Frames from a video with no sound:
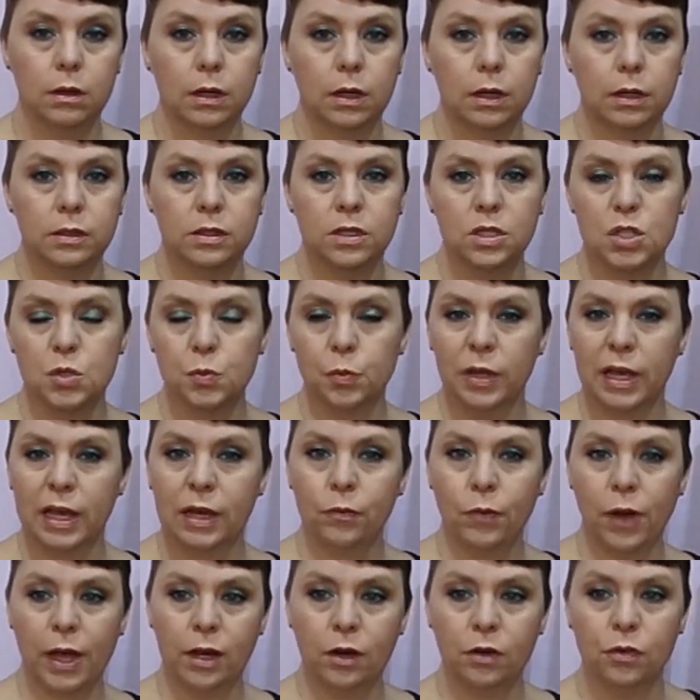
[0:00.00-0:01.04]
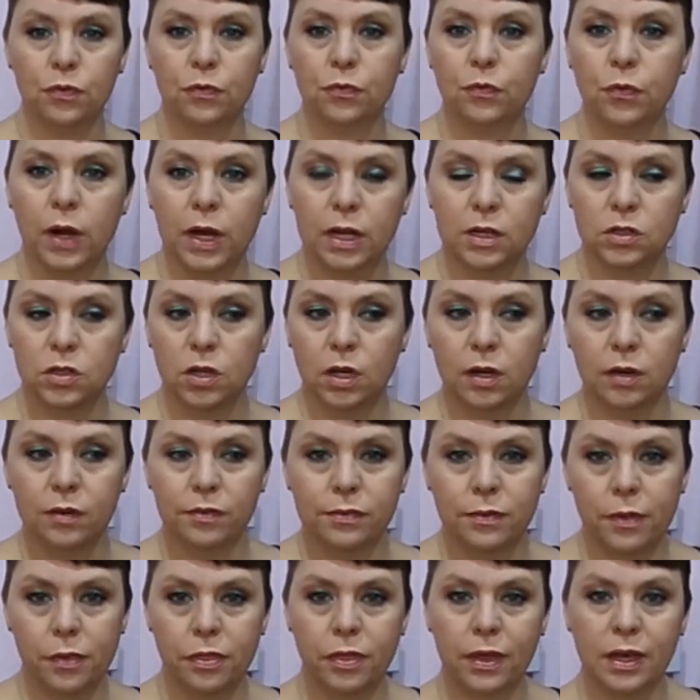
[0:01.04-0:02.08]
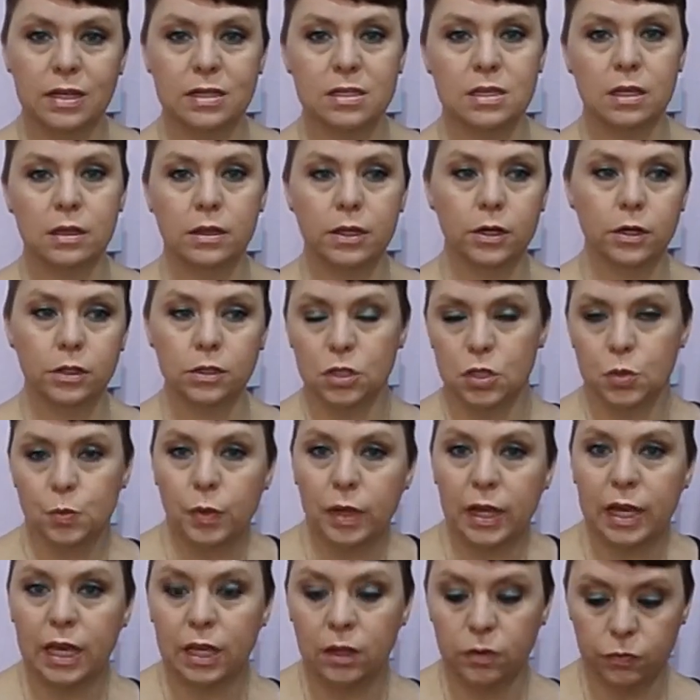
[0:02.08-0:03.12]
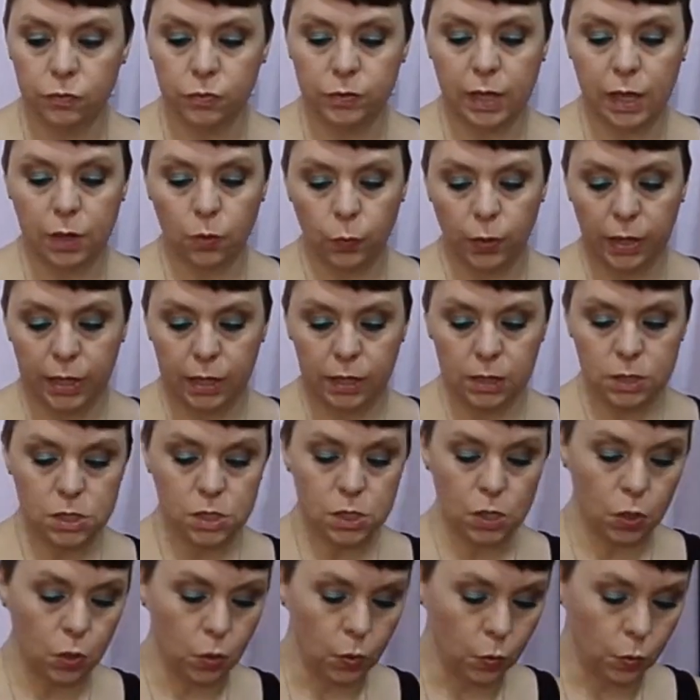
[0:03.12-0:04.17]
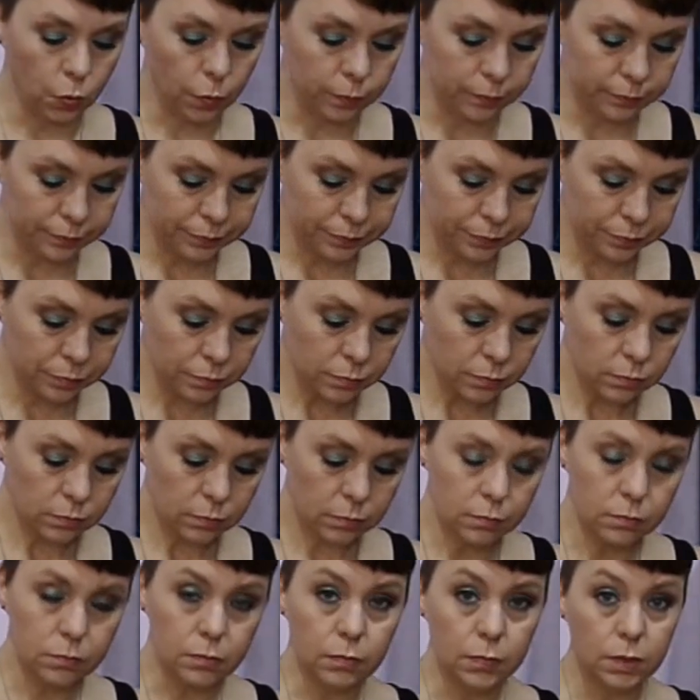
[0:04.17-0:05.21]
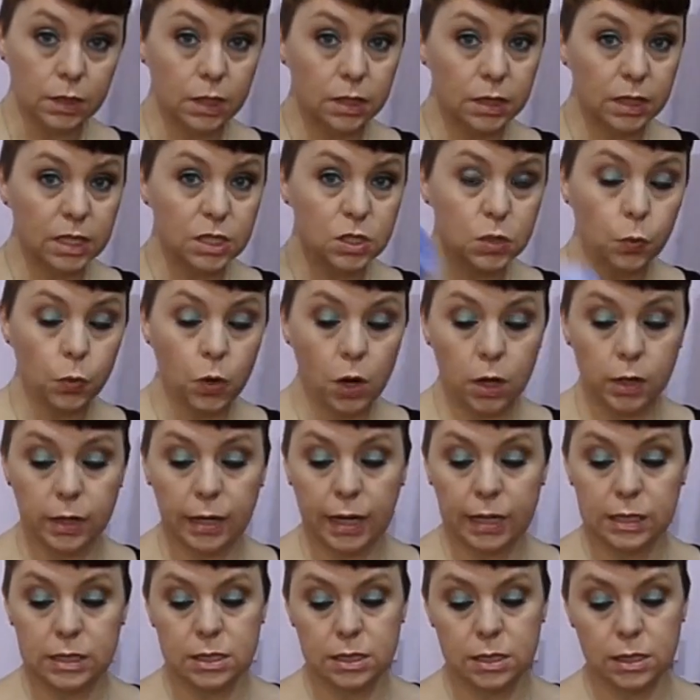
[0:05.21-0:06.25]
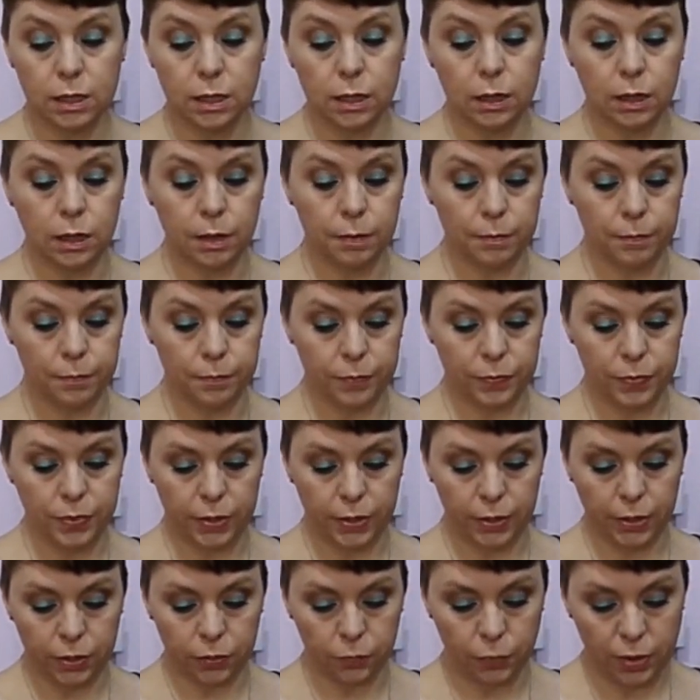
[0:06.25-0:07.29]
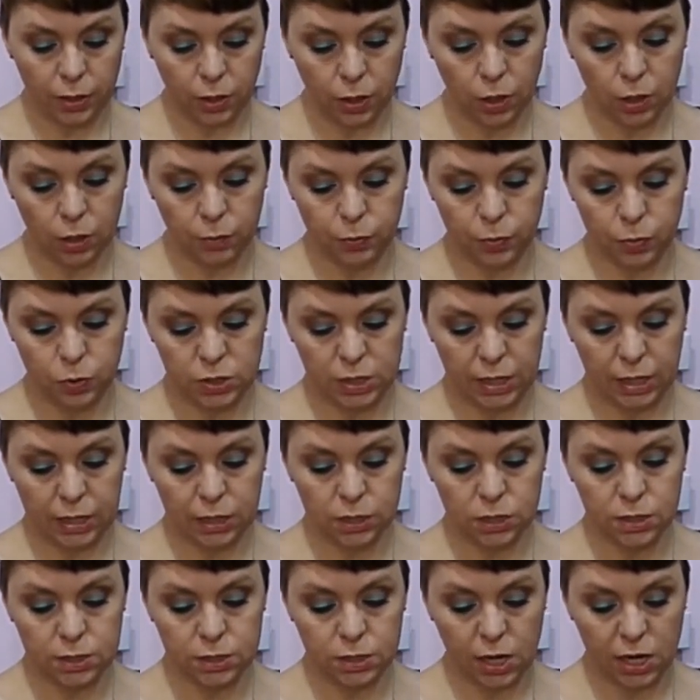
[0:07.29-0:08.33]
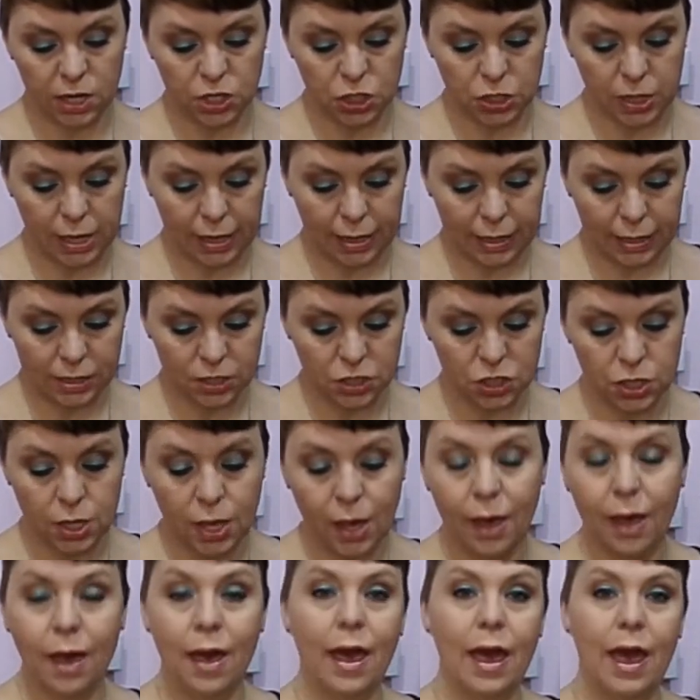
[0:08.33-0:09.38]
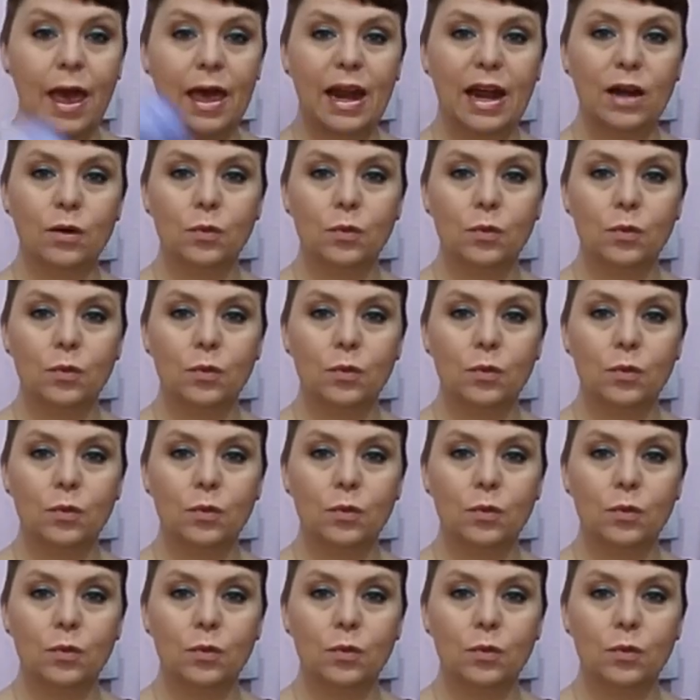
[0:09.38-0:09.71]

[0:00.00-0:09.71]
display right in front of the things that they're displaying for that week. So these were on it. They're Red Heart Boutique sachets, and I